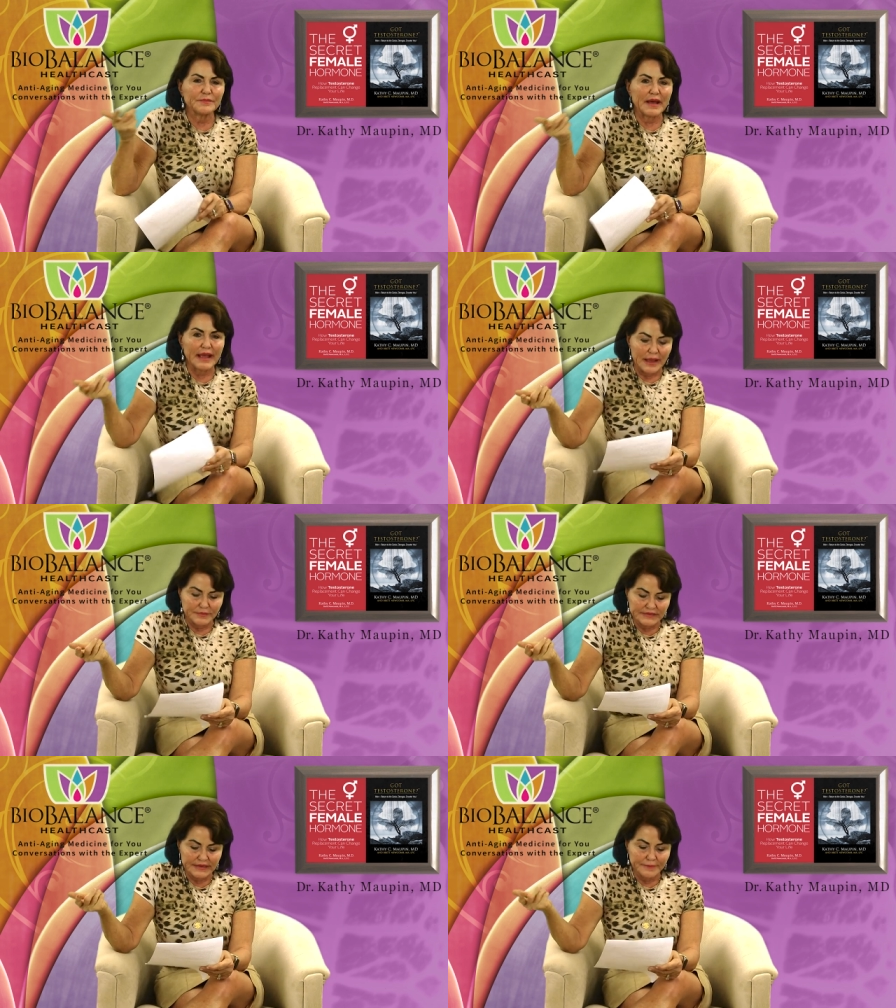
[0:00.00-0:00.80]
to
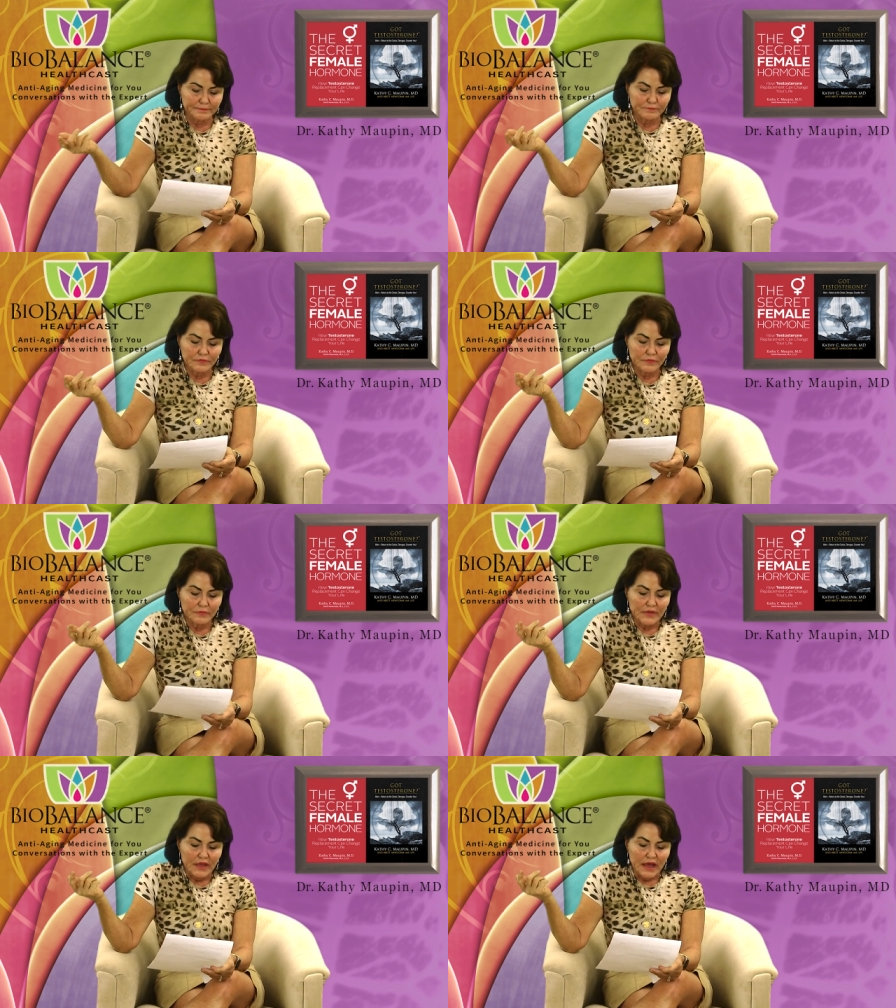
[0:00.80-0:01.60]
biopsy.
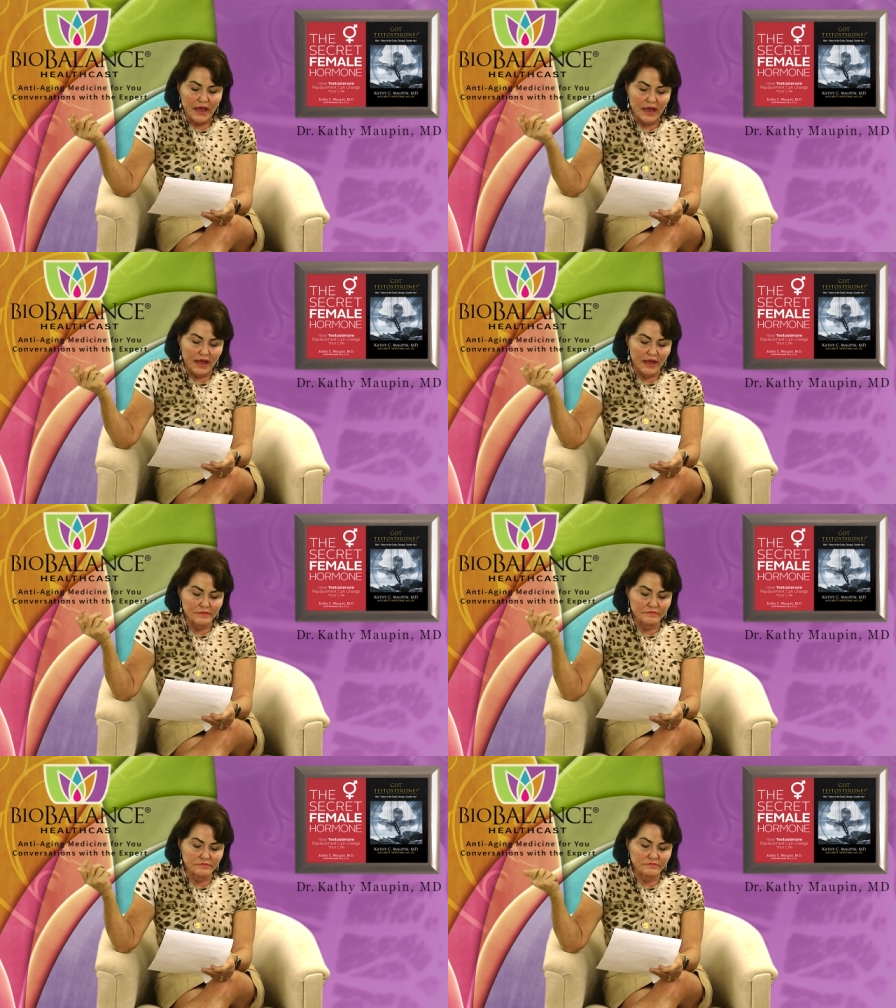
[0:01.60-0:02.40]

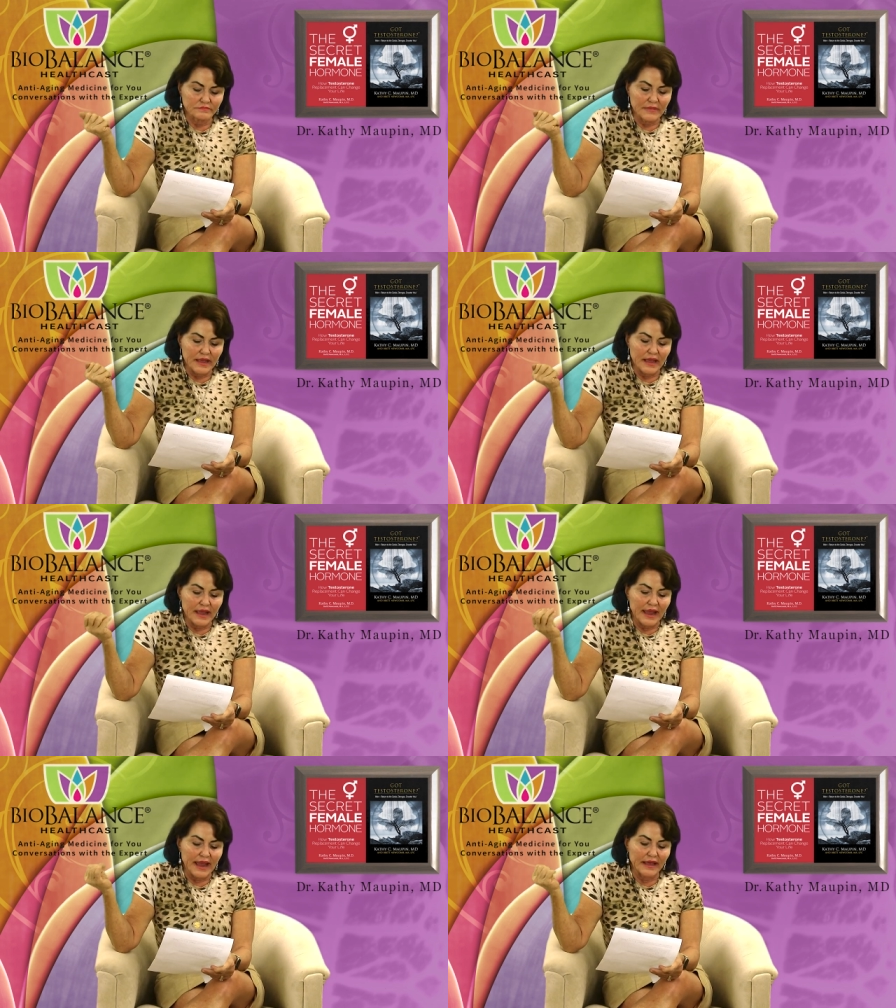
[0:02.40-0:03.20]
Um,
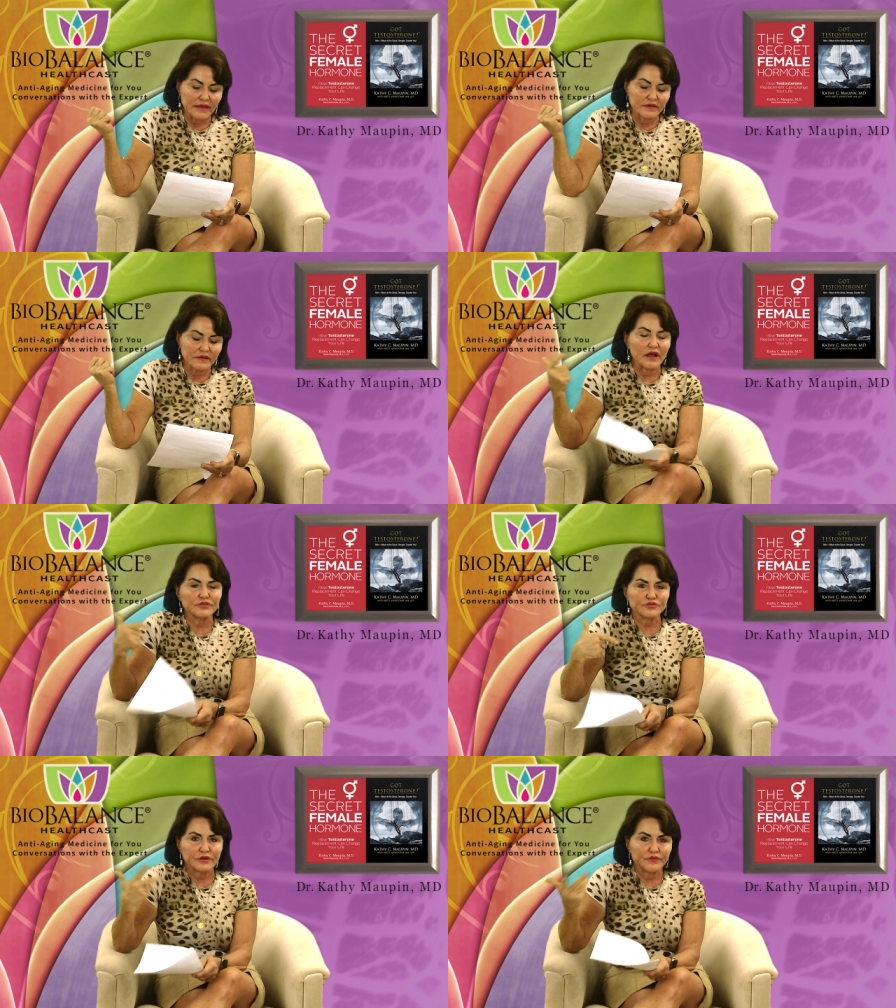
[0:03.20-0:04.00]
and
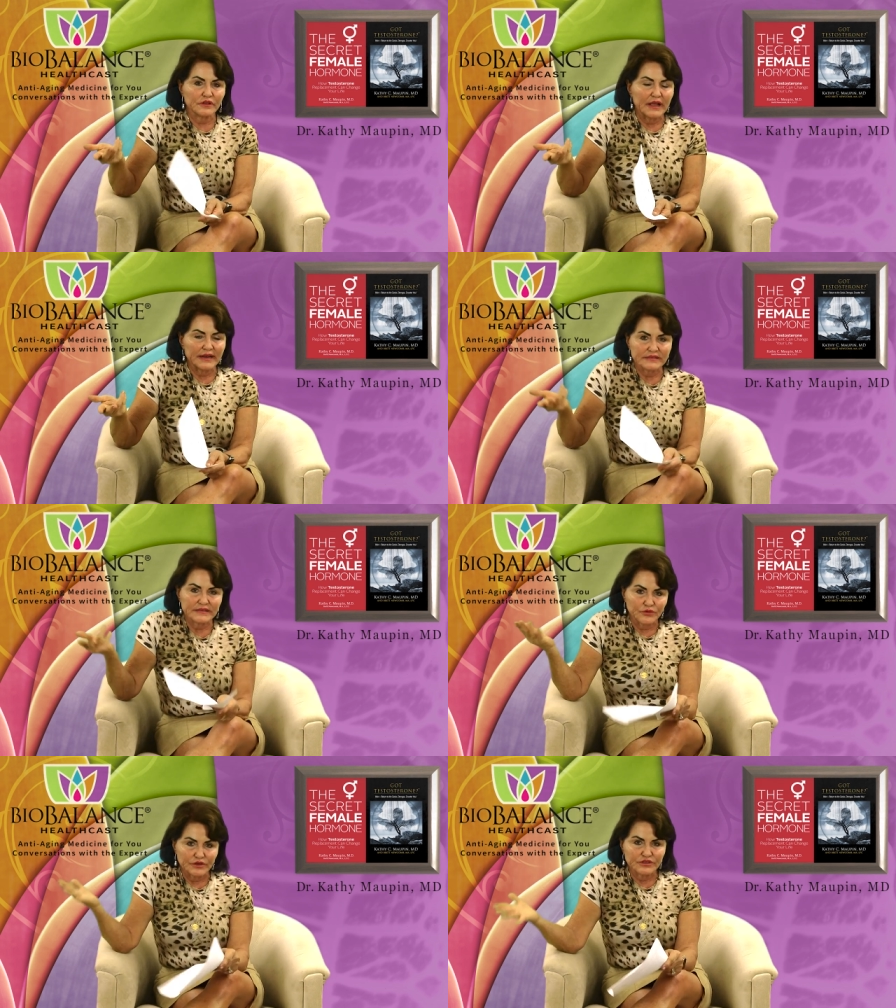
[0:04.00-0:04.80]
ulcerative colitis
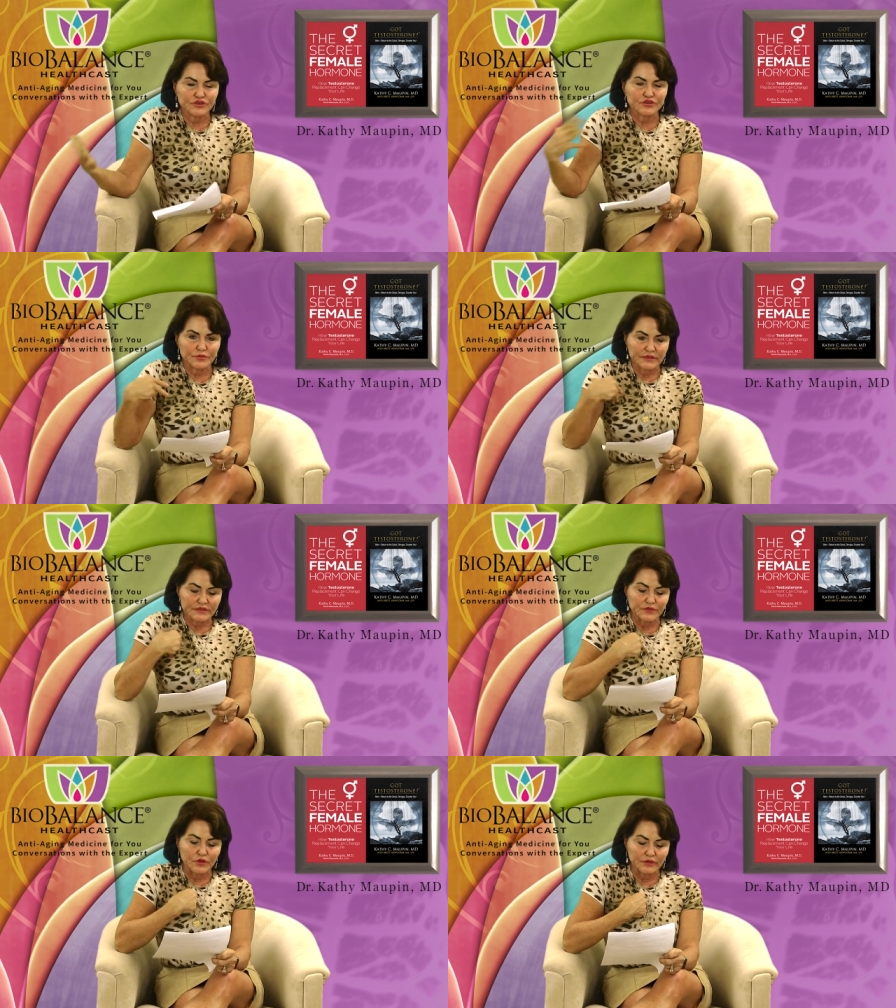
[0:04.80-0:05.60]
increases your
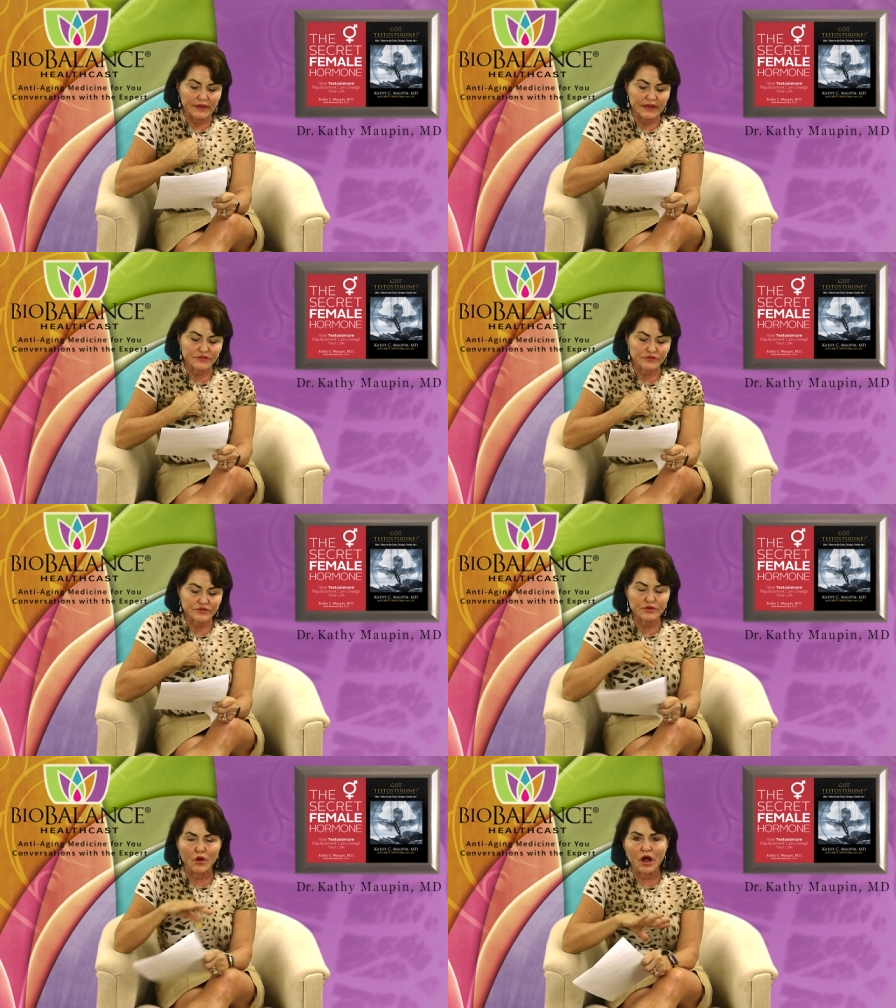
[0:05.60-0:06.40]
risk of colon cancer.
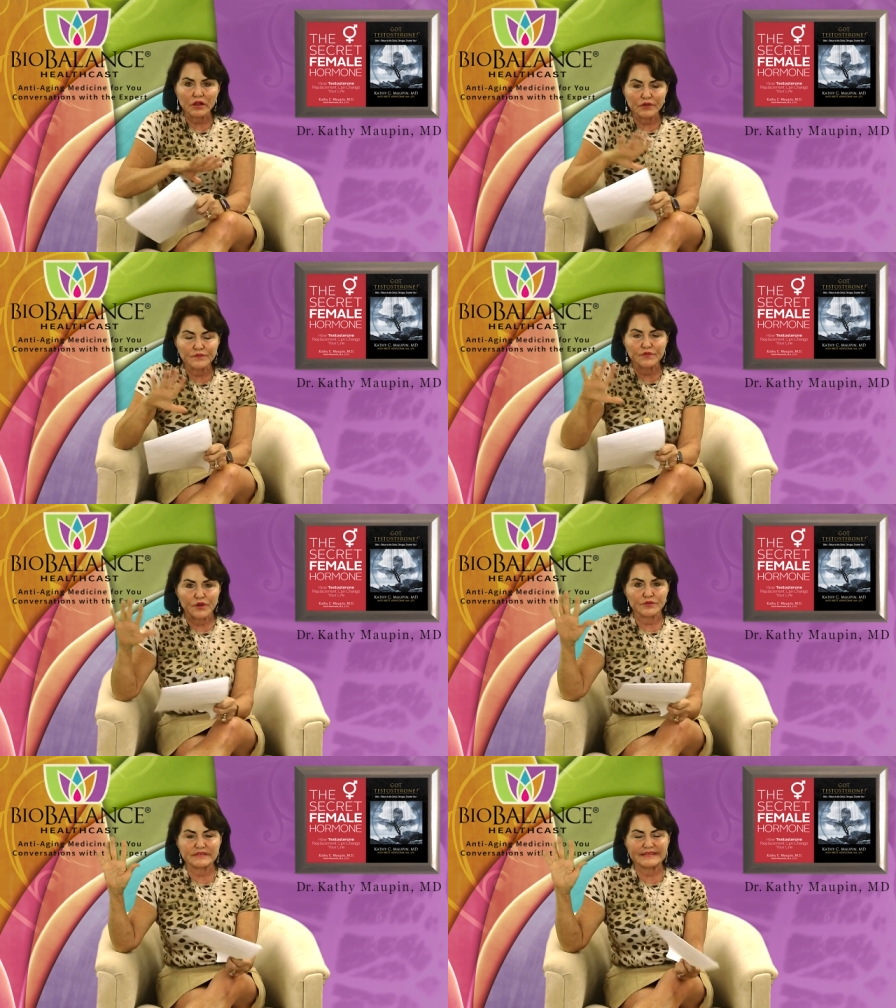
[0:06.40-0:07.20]
So all of
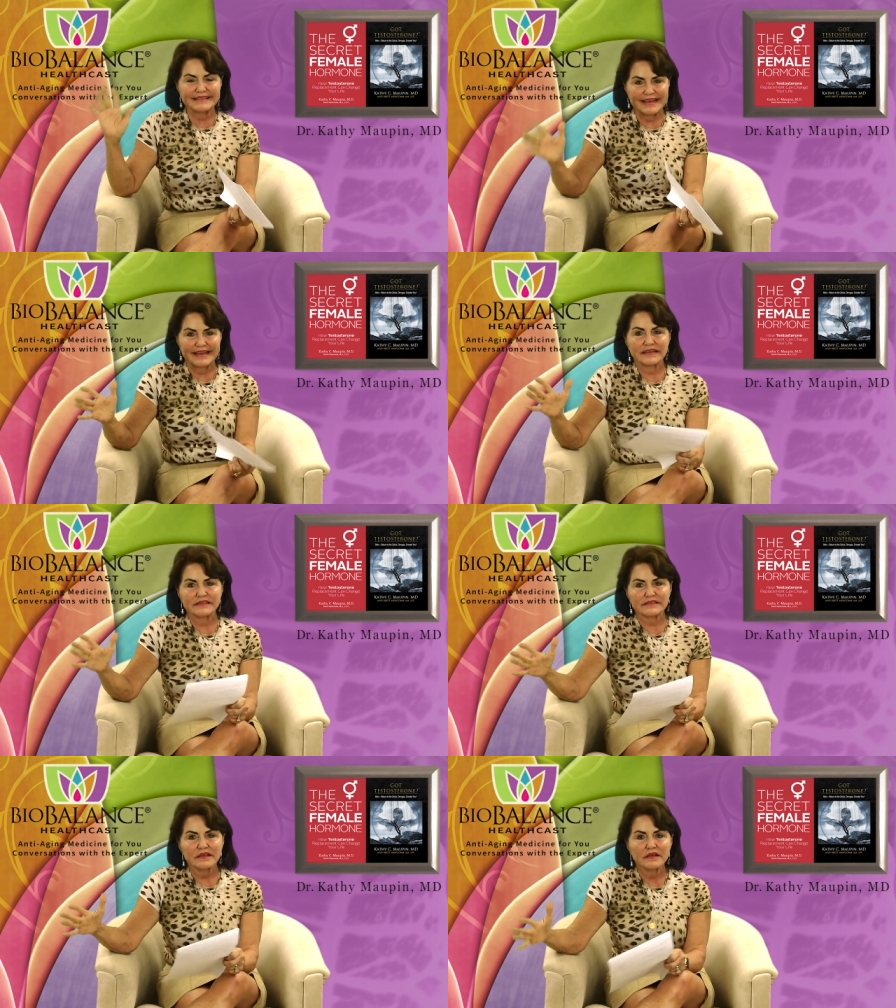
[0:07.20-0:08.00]
those
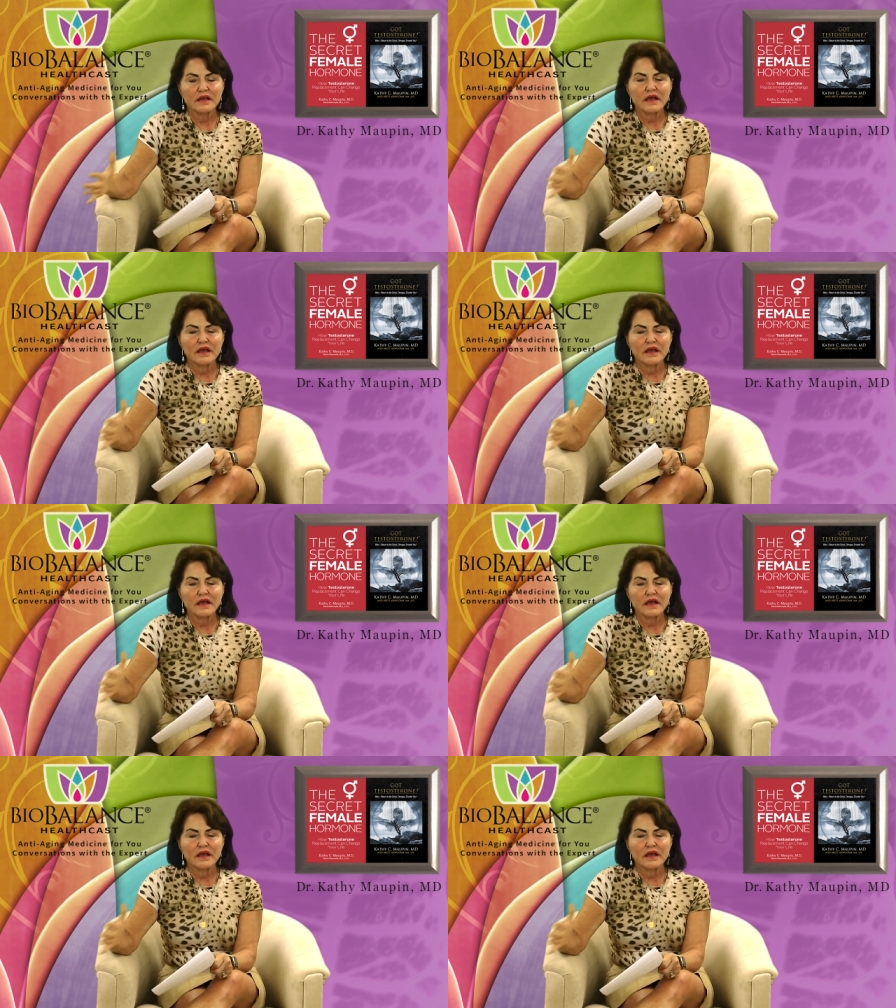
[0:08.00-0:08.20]
things